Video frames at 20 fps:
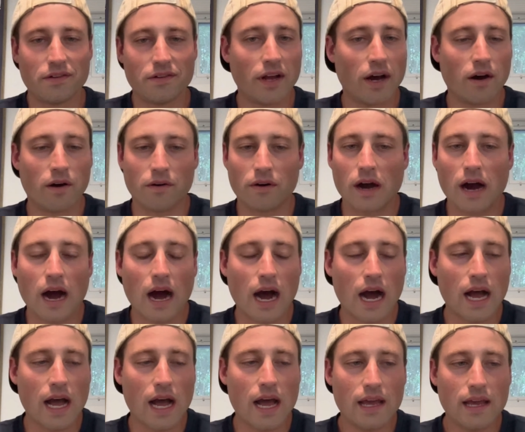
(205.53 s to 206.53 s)
No,
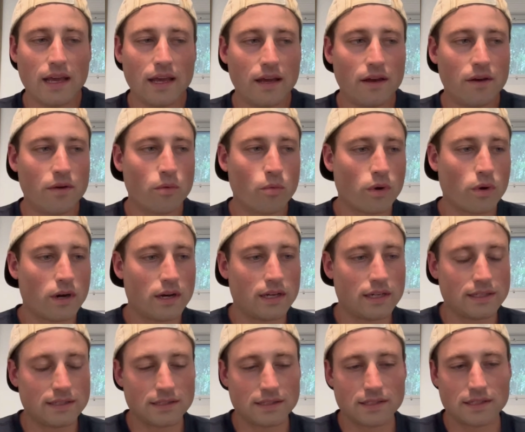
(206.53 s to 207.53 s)
I
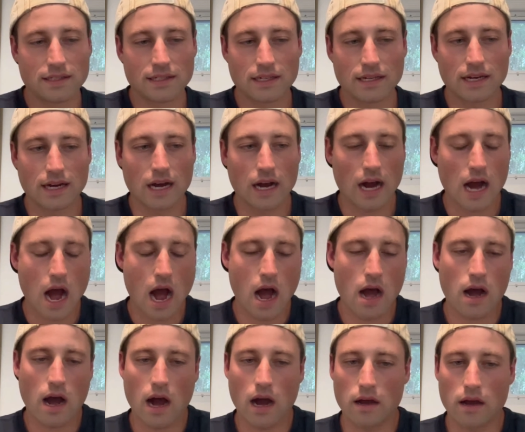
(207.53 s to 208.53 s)
was,
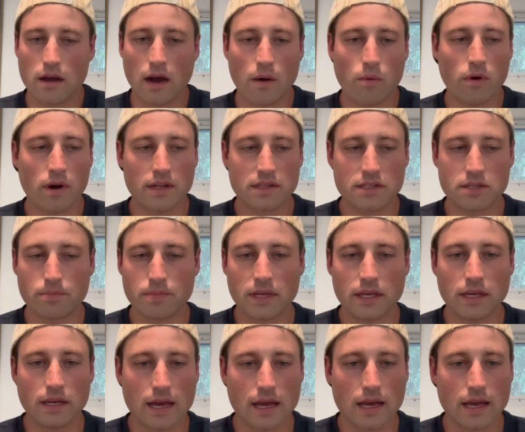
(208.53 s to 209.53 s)
I wanted to
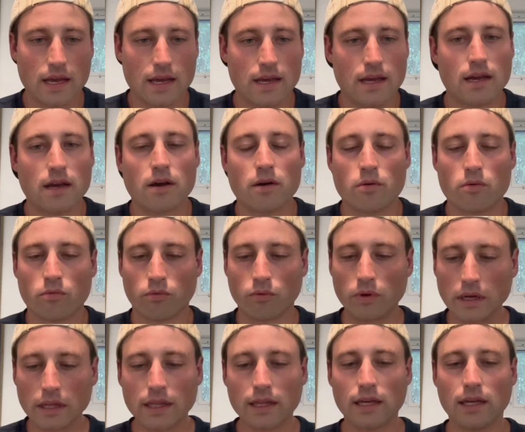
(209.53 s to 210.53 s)
be a
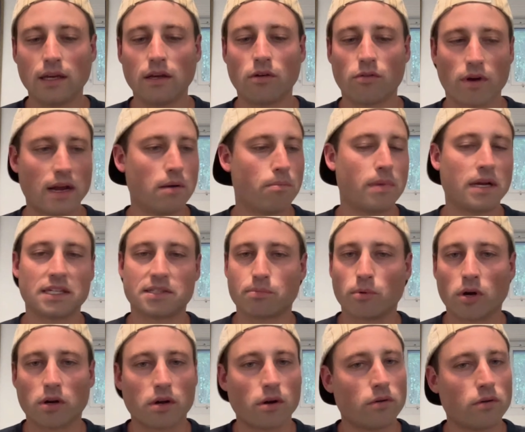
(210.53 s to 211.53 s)
really great
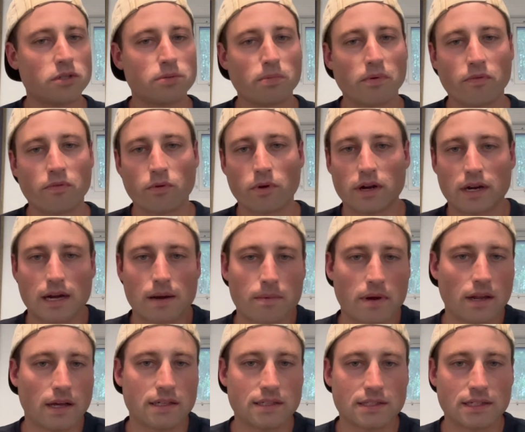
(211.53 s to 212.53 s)
baseball coach before I got
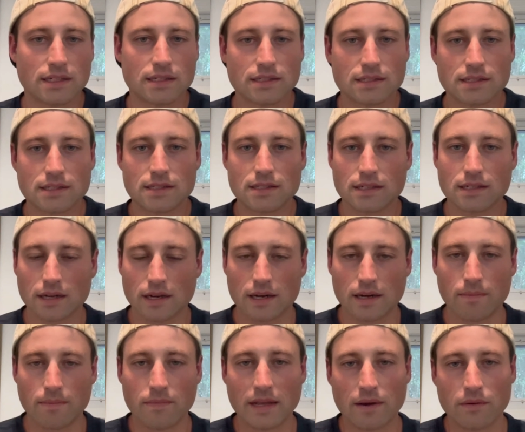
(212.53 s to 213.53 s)
my license.
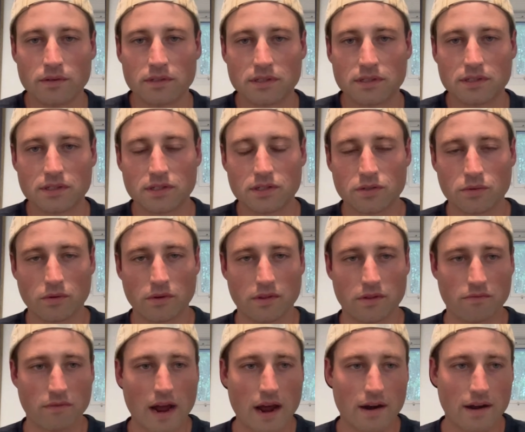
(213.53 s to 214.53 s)
Um, that was sort of
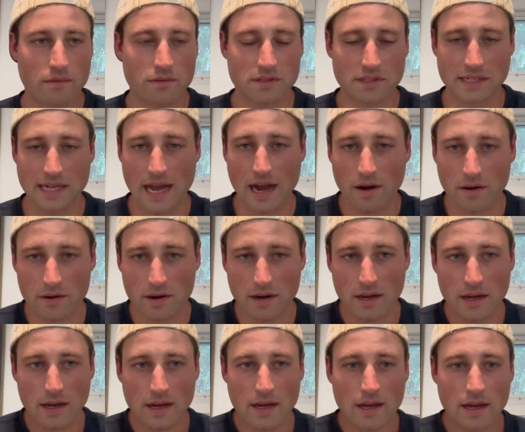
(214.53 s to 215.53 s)
the route I was down
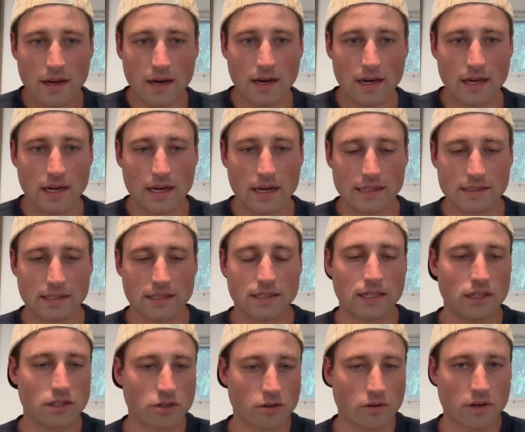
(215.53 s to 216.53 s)
uh, as a
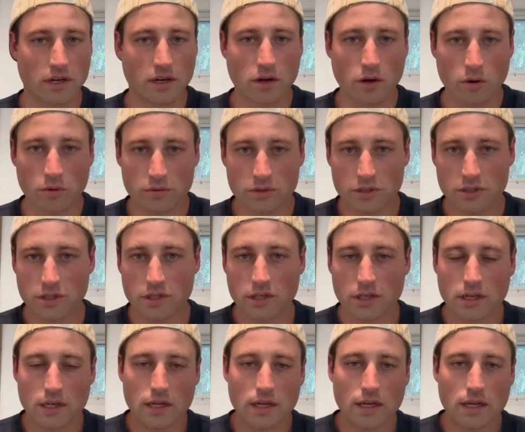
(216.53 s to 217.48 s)
teacher and a coach.